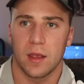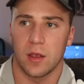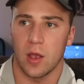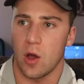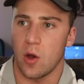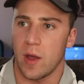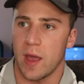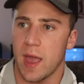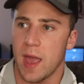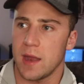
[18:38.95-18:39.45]

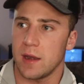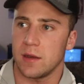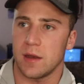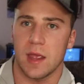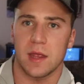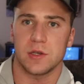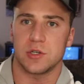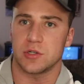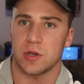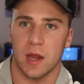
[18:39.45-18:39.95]
go ahead
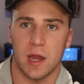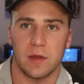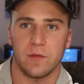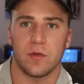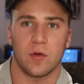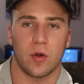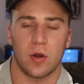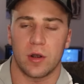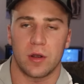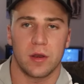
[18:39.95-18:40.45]
and train
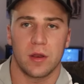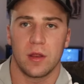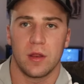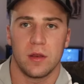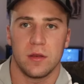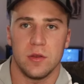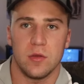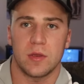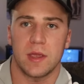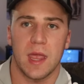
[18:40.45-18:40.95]
for it.
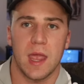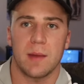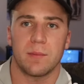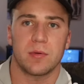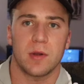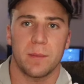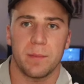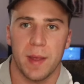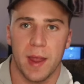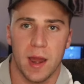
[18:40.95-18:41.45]
You can't
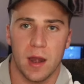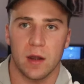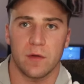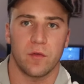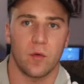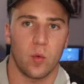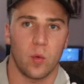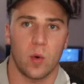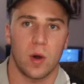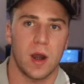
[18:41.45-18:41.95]
prepare
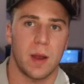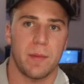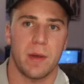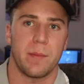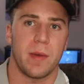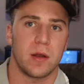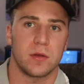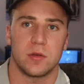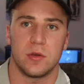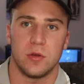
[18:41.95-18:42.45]
for what I'm
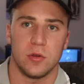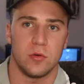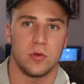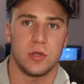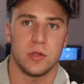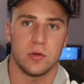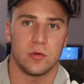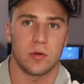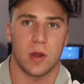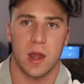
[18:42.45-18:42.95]
about to do
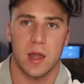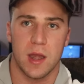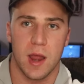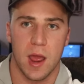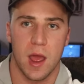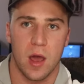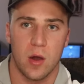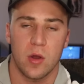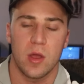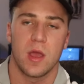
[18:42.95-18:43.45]
to you right
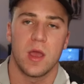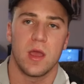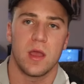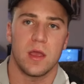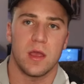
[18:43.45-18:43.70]
now